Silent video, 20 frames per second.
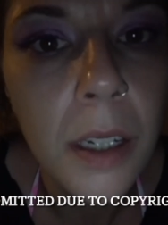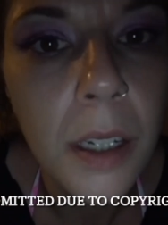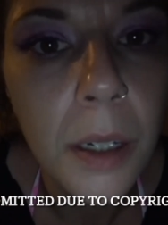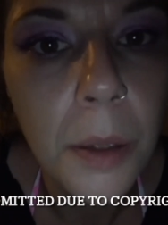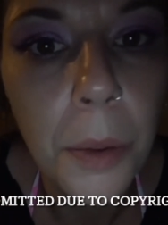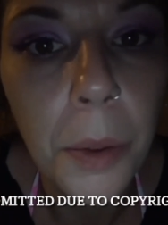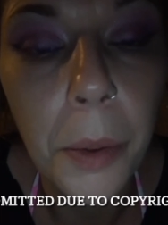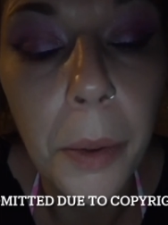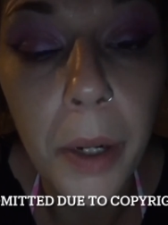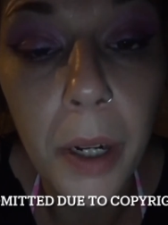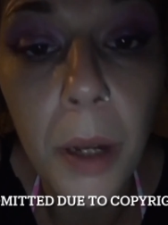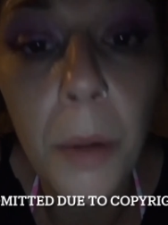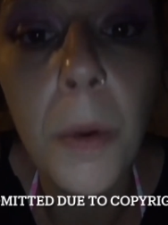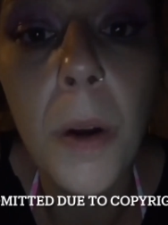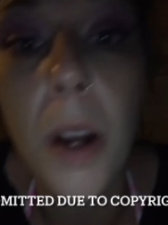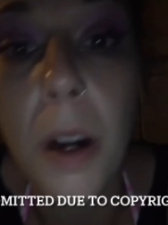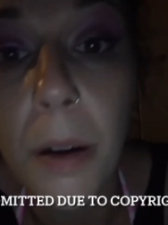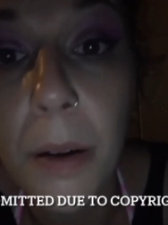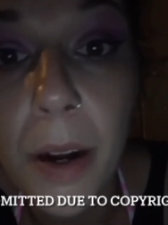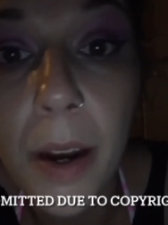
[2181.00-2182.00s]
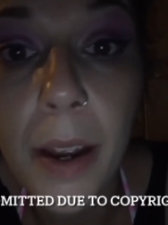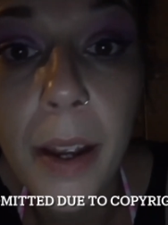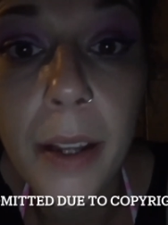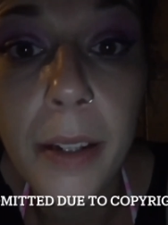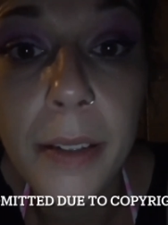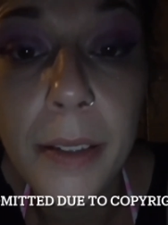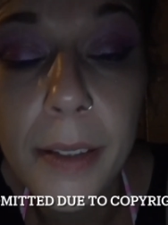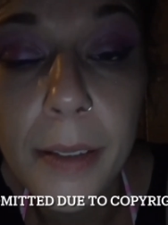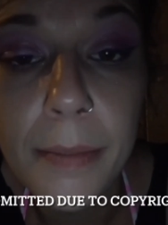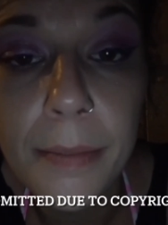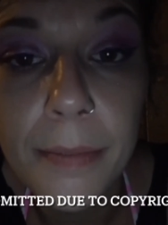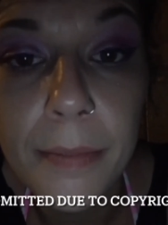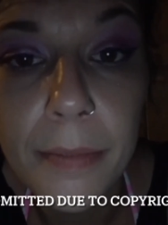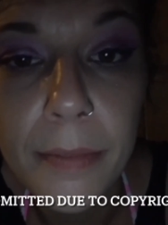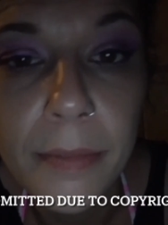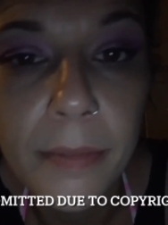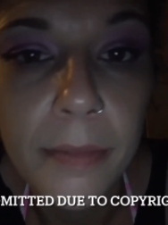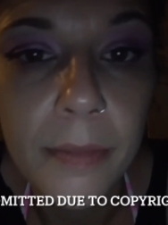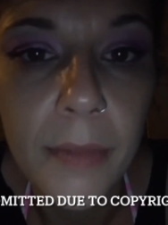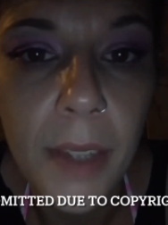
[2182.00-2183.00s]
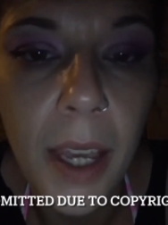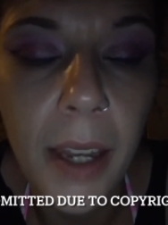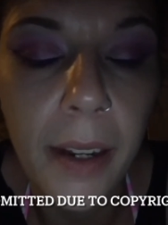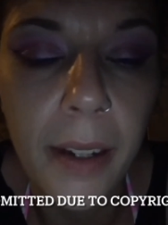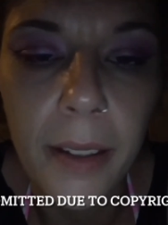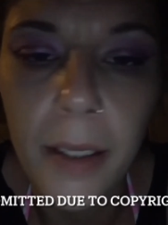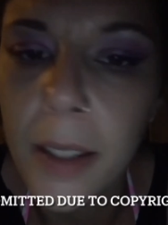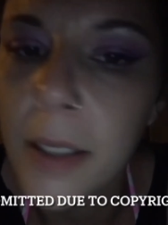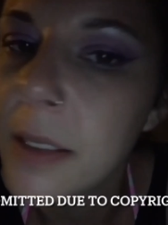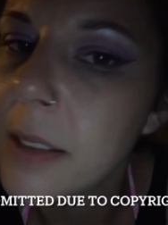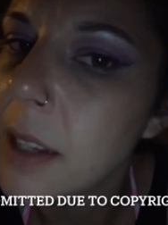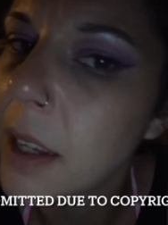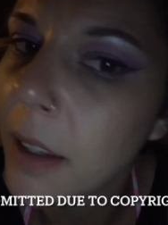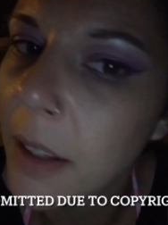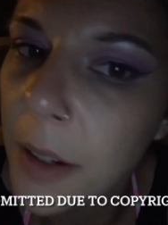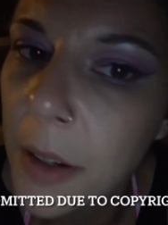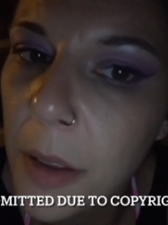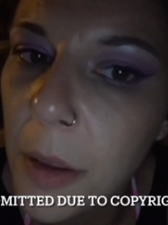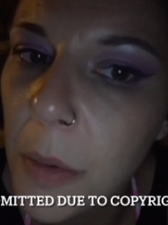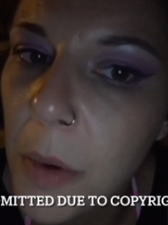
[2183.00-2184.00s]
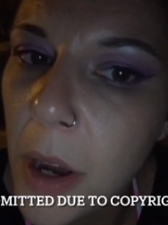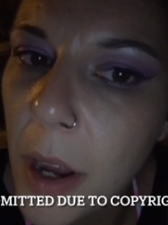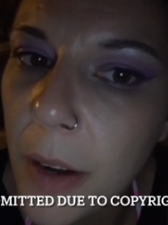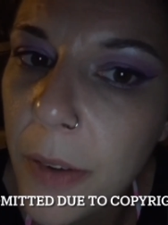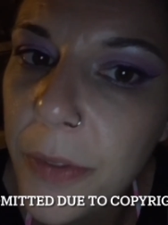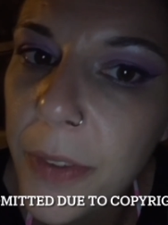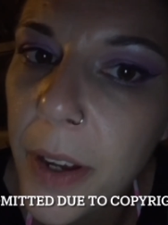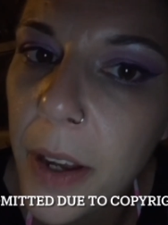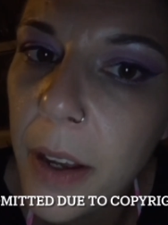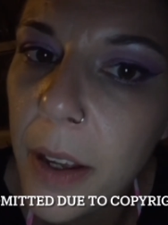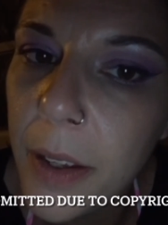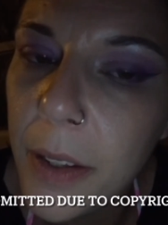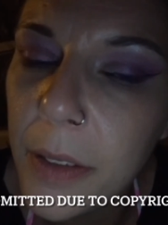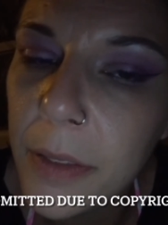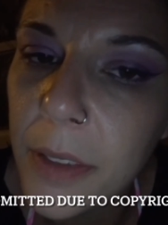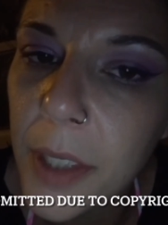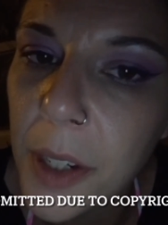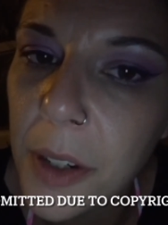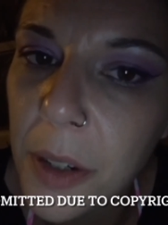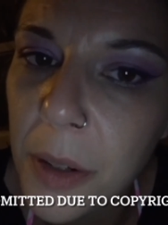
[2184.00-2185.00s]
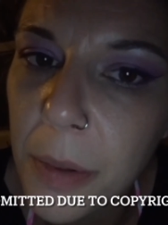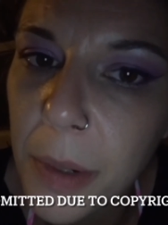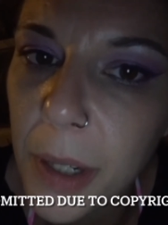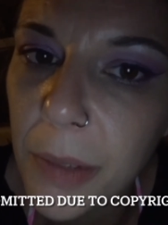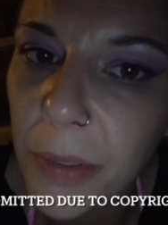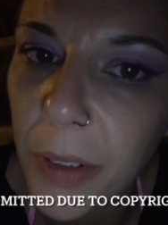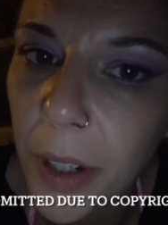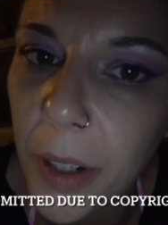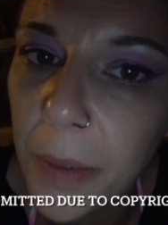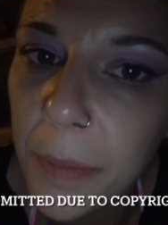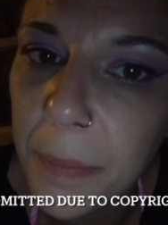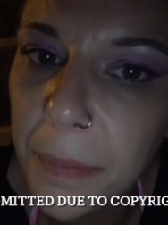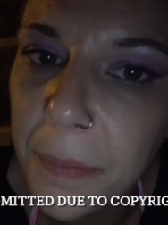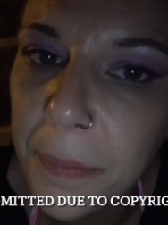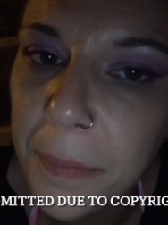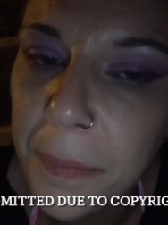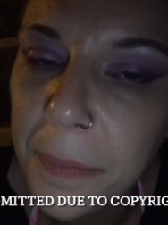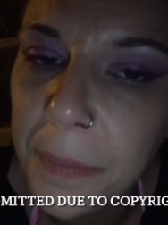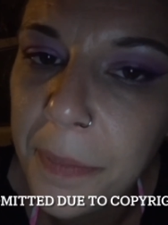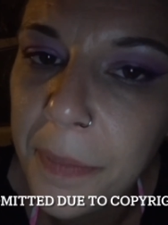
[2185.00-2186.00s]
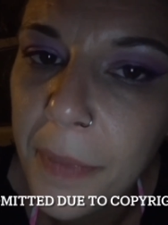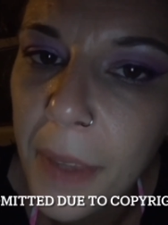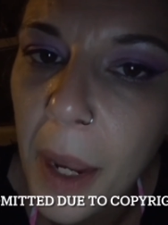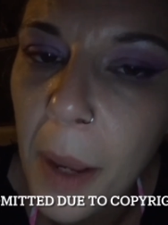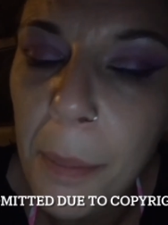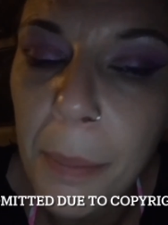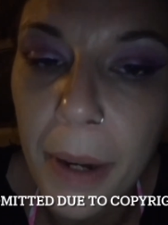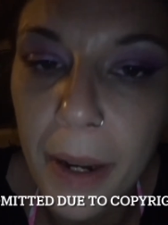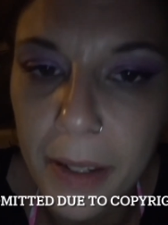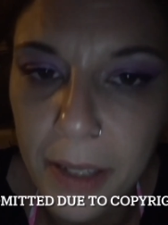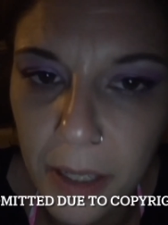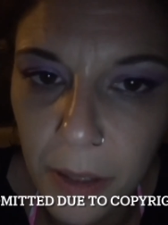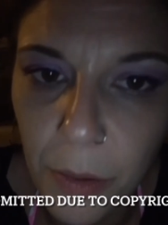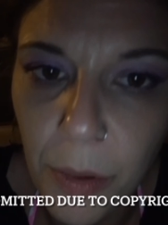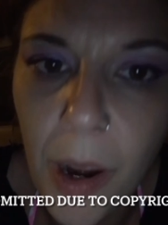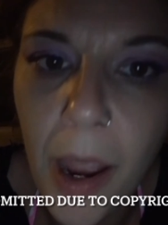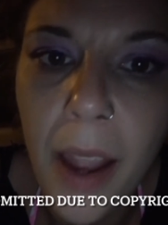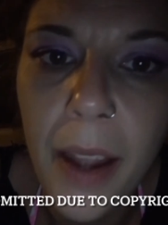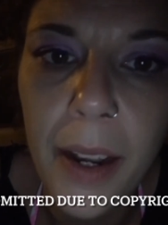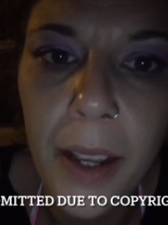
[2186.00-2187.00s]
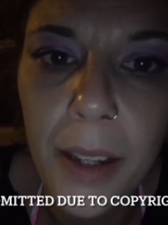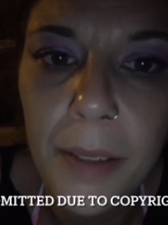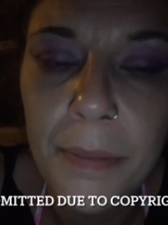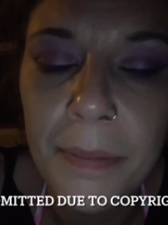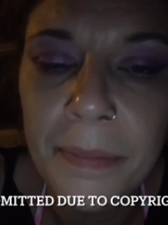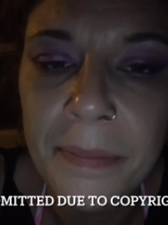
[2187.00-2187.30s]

We went on water rides. I didn't get stuck under the waterfall at Thunder River, but I did ride it.